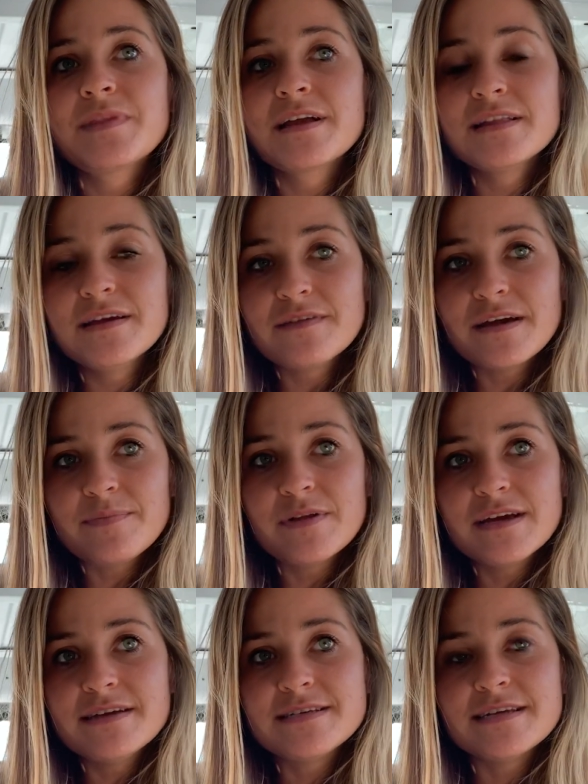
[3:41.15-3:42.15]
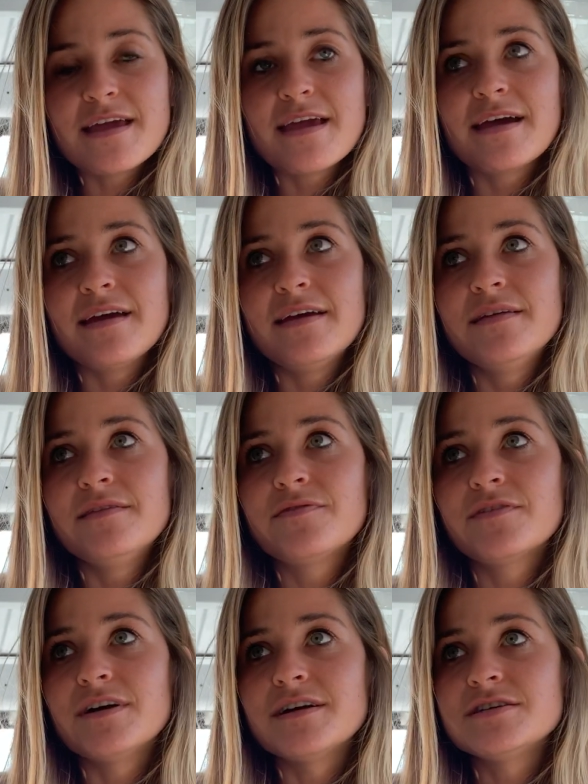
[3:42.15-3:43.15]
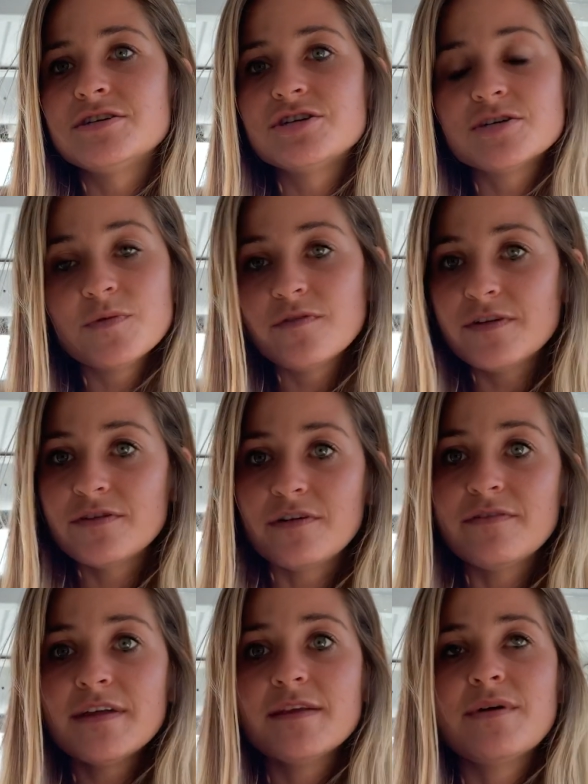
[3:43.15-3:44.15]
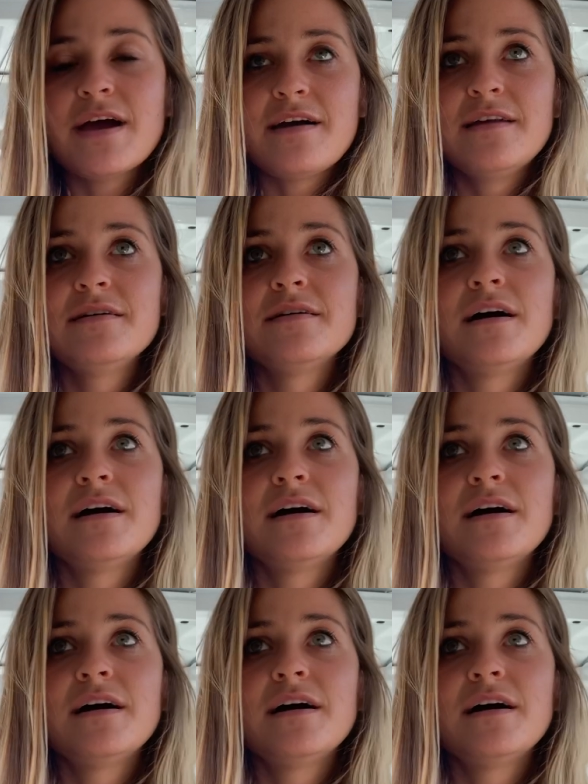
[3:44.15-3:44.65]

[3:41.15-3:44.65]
leave that place and for us to just move into our van that we had.